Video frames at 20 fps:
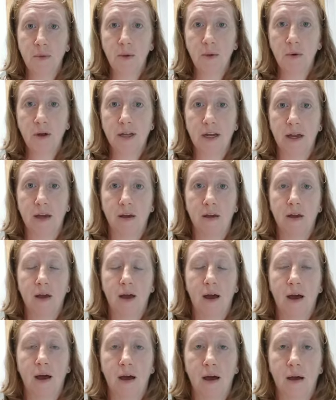be working.
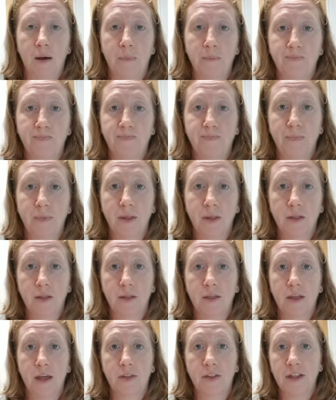Um,
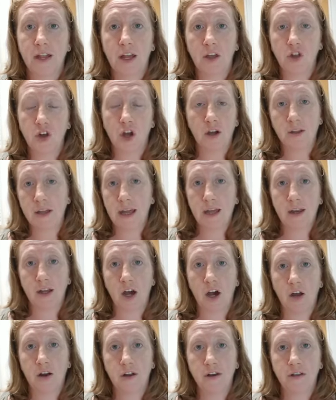the other day, Charlie had a
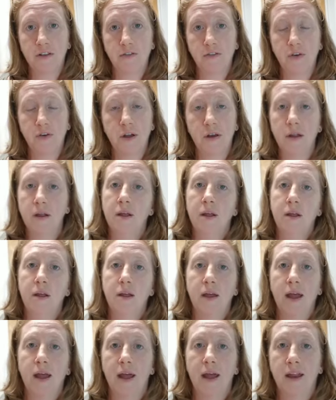cut on his foot,
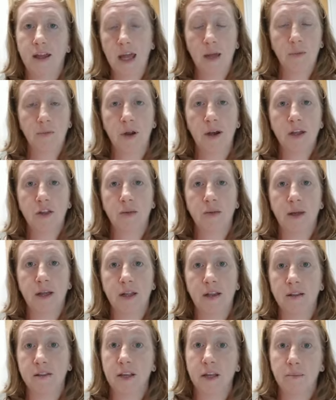and he came running to me
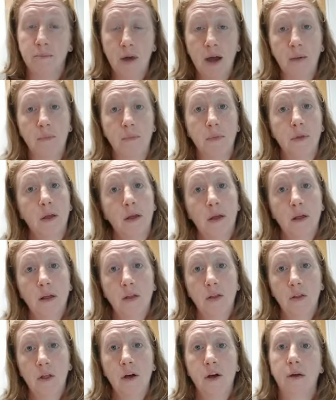and said, Mom,
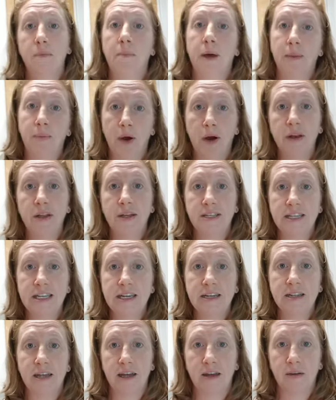look, my body's
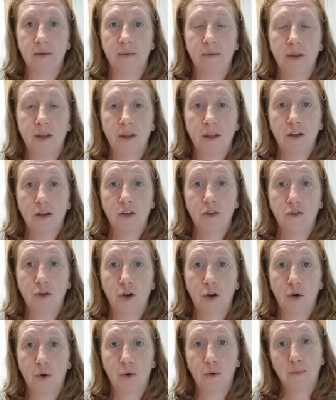healing.
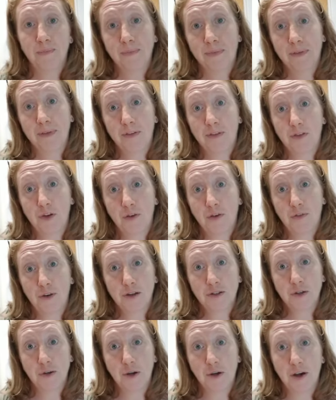So, so far,
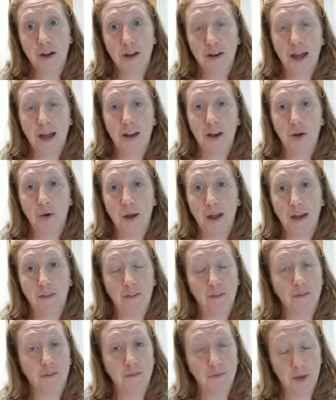so good. I know I have
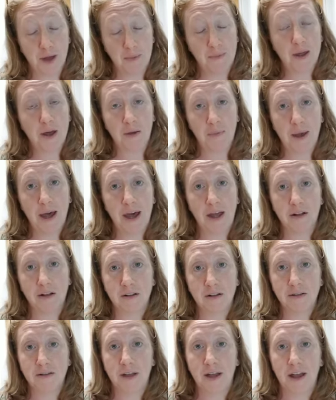an uphill
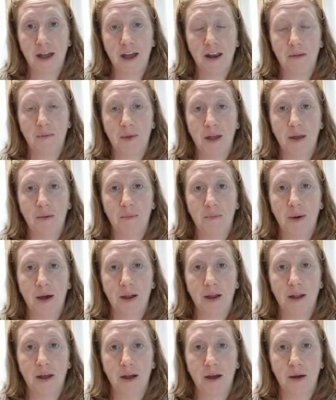battle ahead of me,
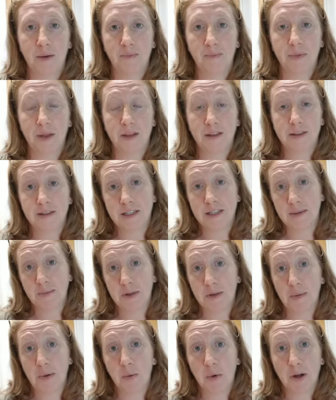but um, it
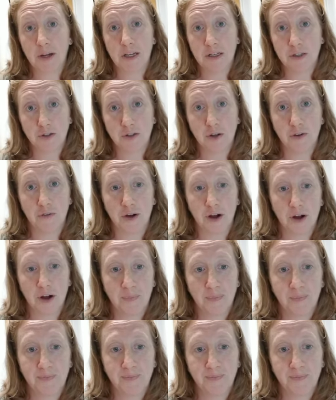seems to be working so far.